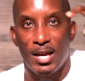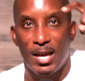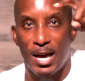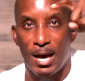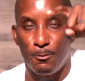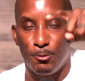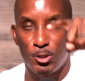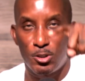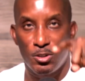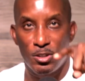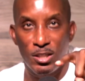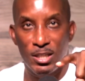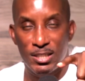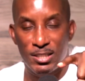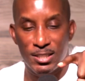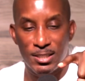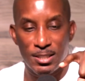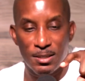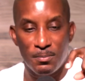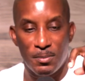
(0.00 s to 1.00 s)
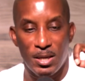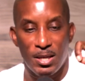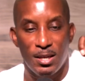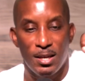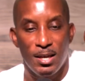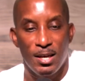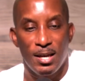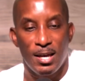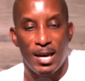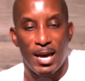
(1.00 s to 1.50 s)
I want you to listen to me.
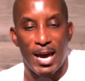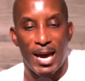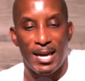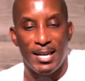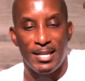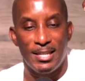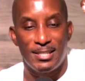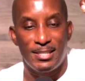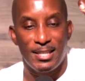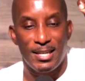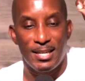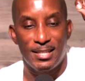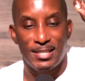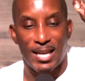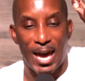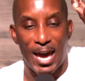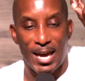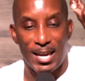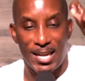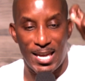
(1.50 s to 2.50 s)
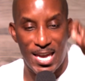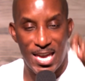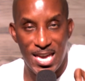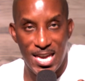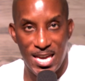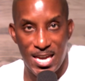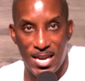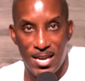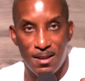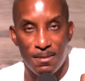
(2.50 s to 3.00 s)
And it says, And
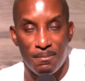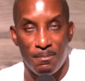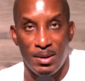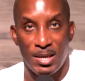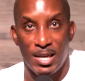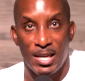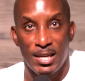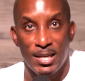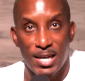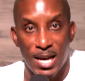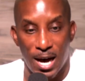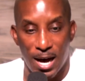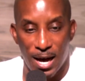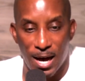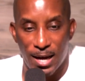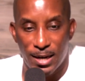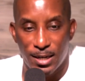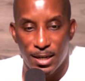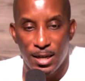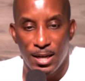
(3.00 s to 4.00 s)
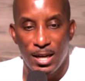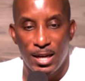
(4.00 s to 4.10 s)
he, meaning God,